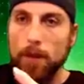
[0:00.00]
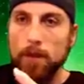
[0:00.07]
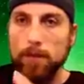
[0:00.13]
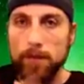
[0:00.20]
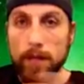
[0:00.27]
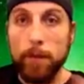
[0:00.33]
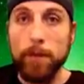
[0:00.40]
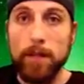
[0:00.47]

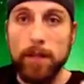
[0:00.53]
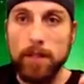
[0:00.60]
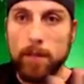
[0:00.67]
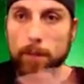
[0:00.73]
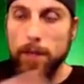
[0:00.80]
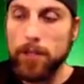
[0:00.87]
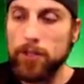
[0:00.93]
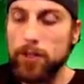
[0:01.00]
Typically it's a
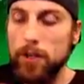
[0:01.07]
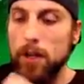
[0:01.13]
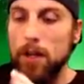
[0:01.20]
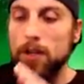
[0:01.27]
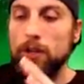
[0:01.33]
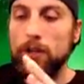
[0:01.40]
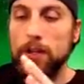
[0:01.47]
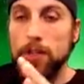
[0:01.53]
picture.
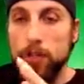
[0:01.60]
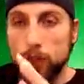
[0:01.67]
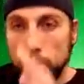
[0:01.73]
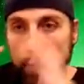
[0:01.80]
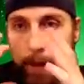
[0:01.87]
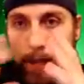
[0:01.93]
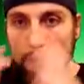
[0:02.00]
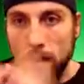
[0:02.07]
You can
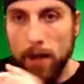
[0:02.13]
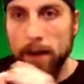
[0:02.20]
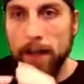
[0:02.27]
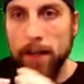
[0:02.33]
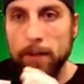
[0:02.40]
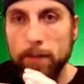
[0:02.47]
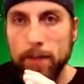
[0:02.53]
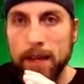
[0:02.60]
zoom in on
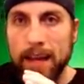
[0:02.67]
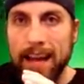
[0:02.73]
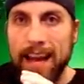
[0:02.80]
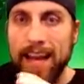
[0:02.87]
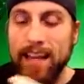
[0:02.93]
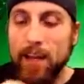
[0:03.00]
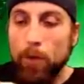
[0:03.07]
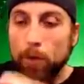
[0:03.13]
it
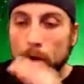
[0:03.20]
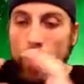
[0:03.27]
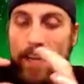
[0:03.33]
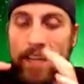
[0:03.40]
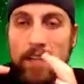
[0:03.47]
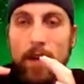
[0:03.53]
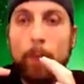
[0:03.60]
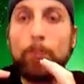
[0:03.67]
and it will
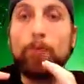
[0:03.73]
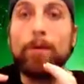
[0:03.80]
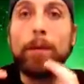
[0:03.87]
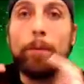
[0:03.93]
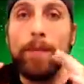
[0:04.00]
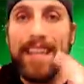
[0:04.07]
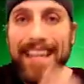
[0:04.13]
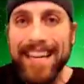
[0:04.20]
end up
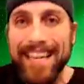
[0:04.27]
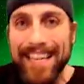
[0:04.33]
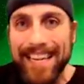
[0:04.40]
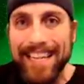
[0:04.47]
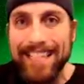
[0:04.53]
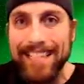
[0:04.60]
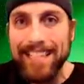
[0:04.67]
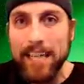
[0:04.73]
repeating
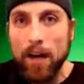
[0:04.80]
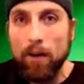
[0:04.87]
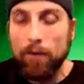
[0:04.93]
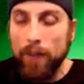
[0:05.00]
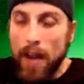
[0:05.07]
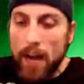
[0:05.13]
itself.